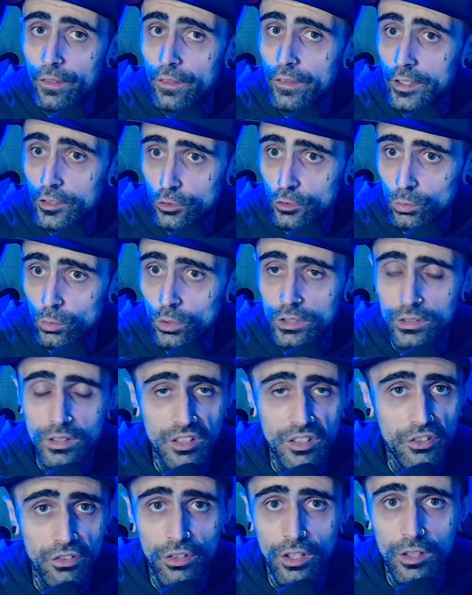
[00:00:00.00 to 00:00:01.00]
this one
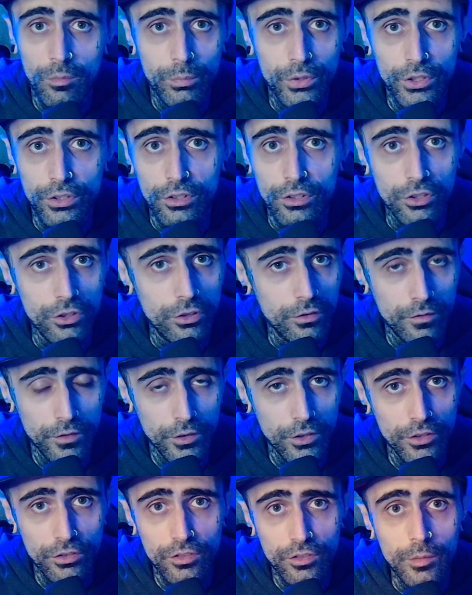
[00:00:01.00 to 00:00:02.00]
has not been a good
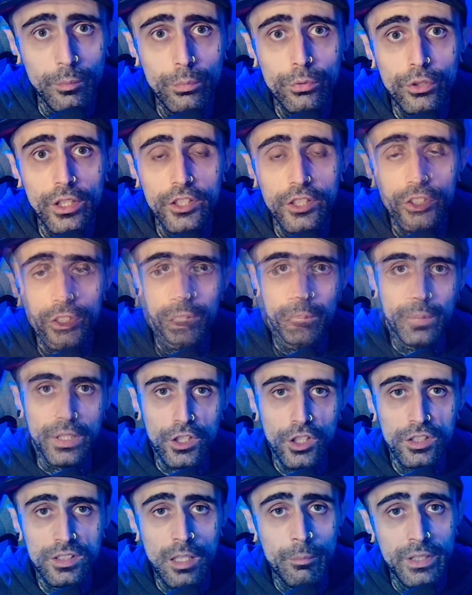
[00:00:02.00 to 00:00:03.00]
first impression.
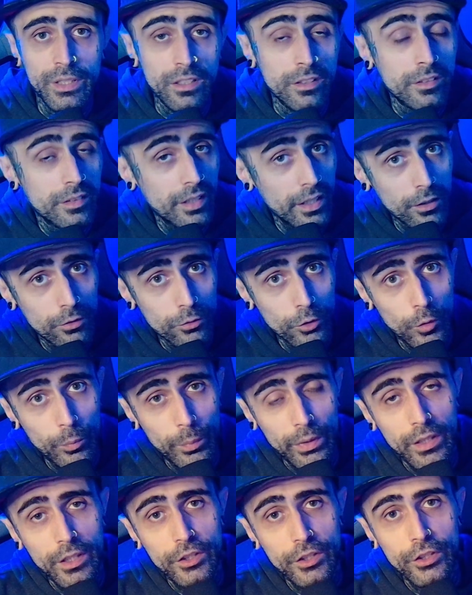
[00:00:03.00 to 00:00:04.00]
Because I'm an Integral
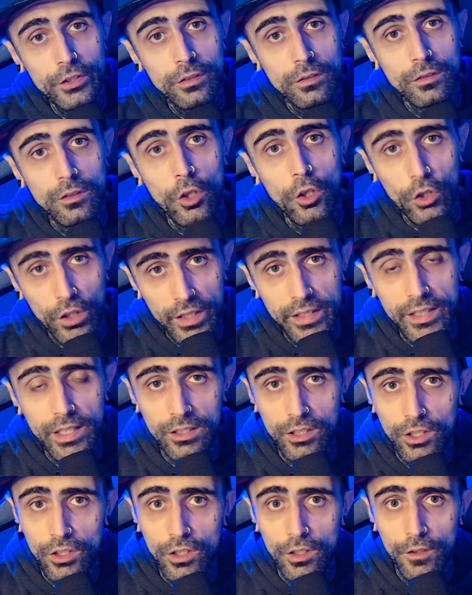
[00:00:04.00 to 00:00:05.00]
patient, luckily I
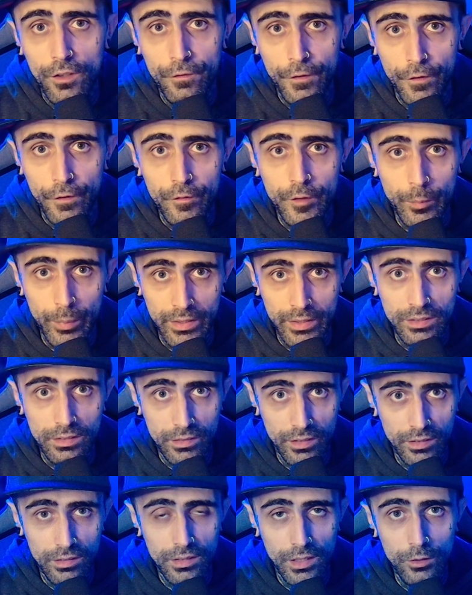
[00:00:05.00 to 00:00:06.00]
got a 50p
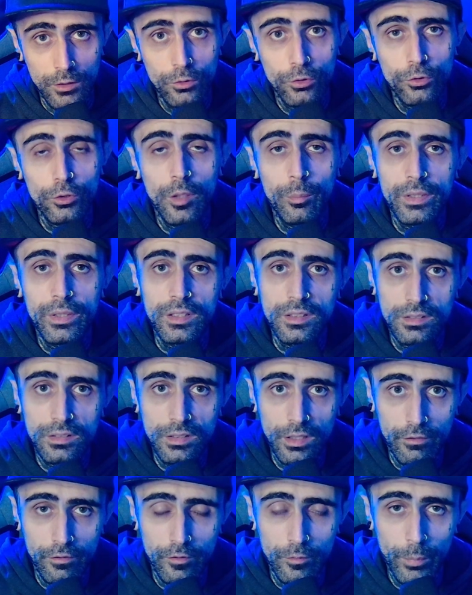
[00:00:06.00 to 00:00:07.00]
discount, so I paid
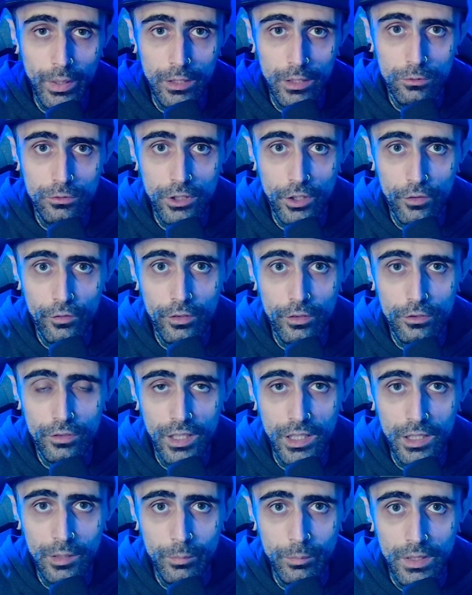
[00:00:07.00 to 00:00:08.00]
£7 on the
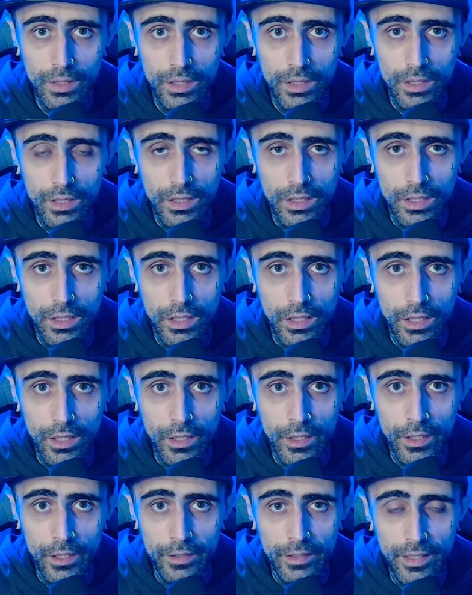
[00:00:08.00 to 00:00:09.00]
gram,
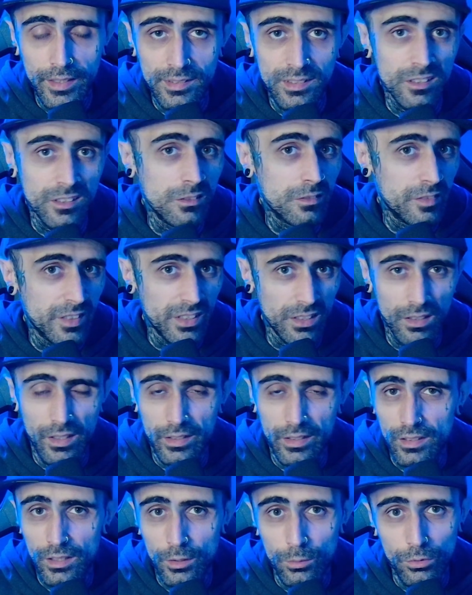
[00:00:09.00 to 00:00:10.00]
and I still feel
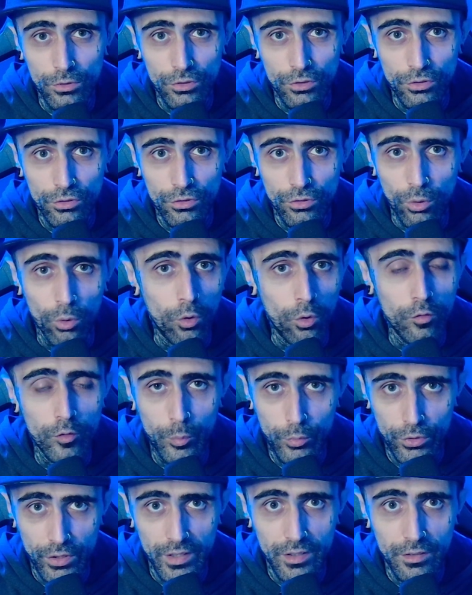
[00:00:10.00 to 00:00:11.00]
like it was
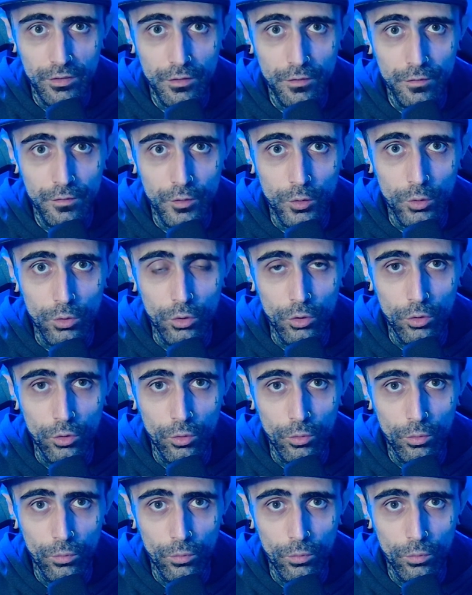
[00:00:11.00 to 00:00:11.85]
overpriced for